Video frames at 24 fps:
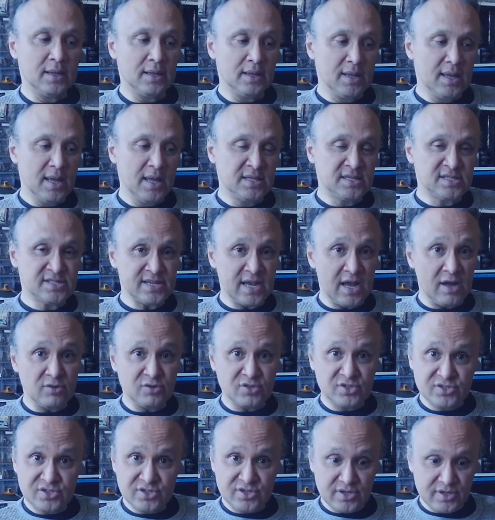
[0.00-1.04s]
it
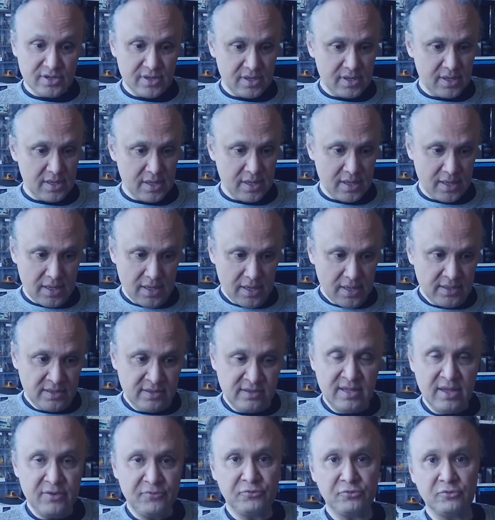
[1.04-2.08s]
sounds
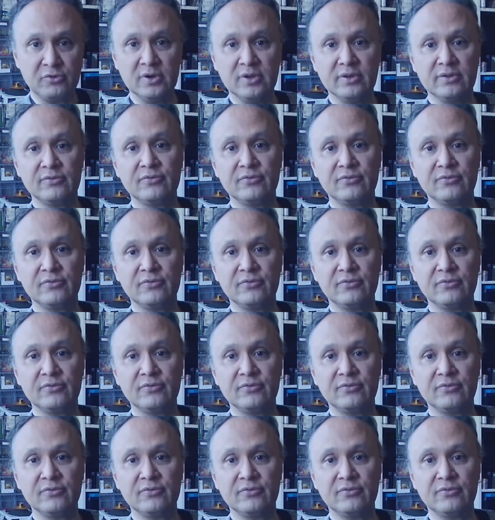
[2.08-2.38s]
different